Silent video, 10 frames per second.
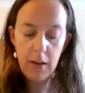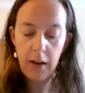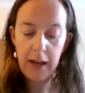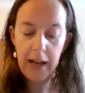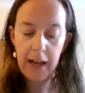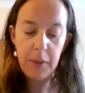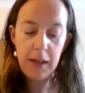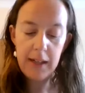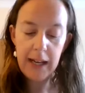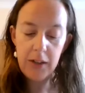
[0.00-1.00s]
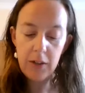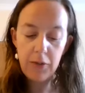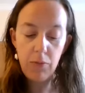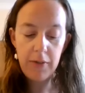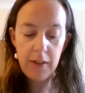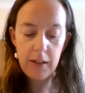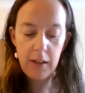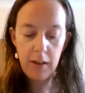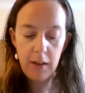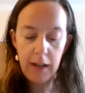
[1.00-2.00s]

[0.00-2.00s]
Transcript: I have been in danger from rivers,